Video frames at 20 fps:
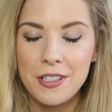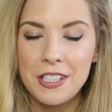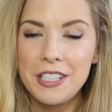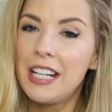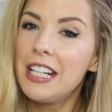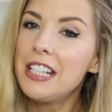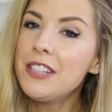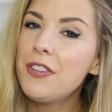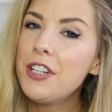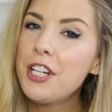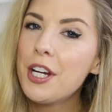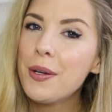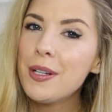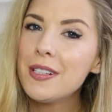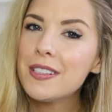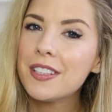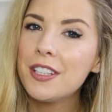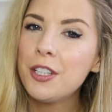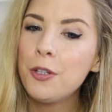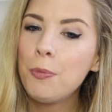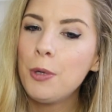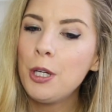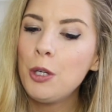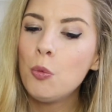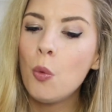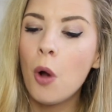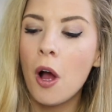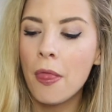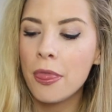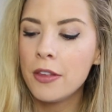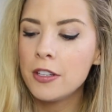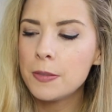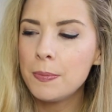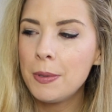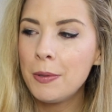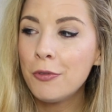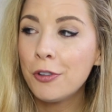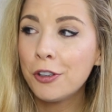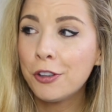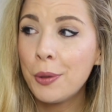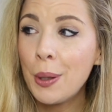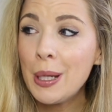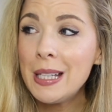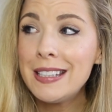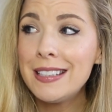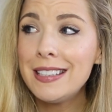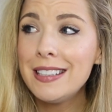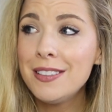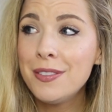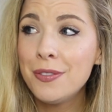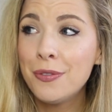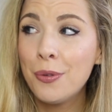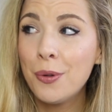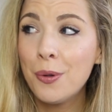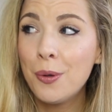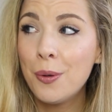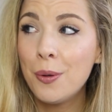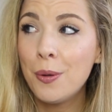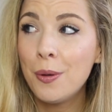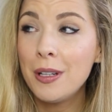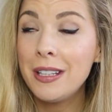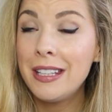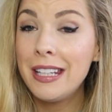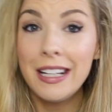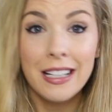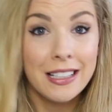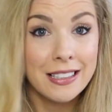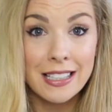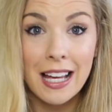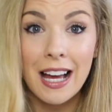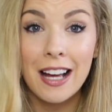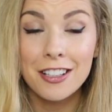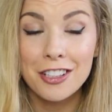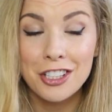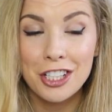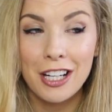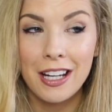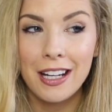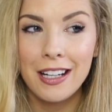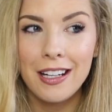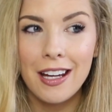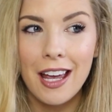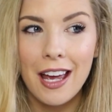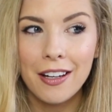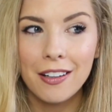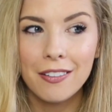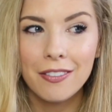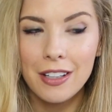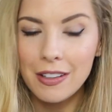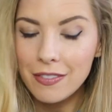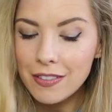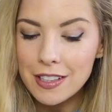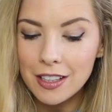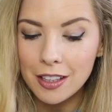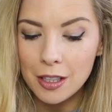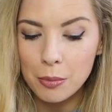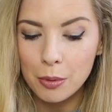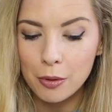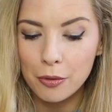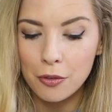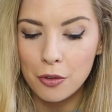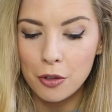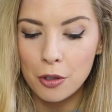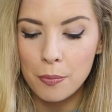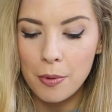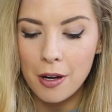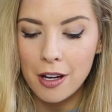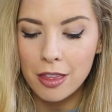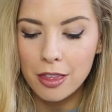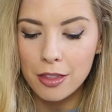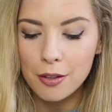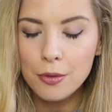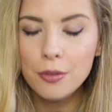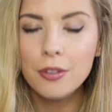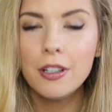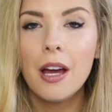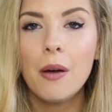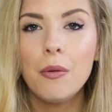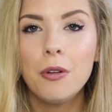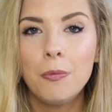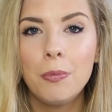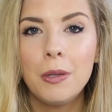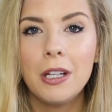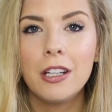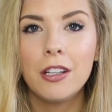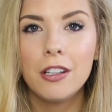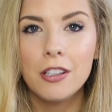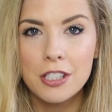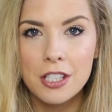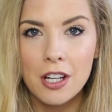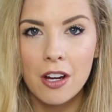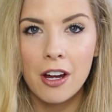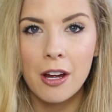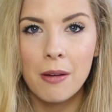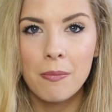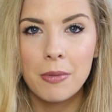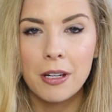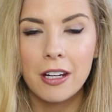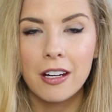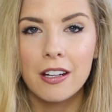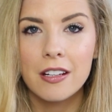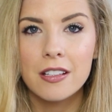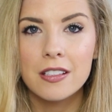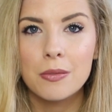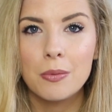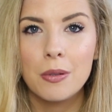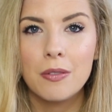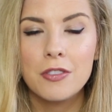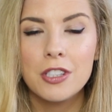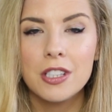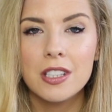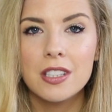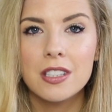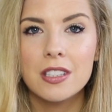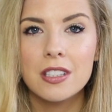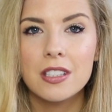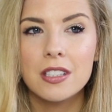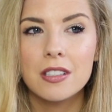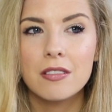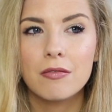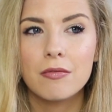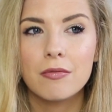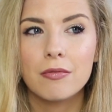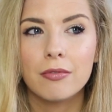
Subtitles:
Today's video is going to be one that's been requested for years actually, and I've never done it before, but I thought now would be a good time because we've just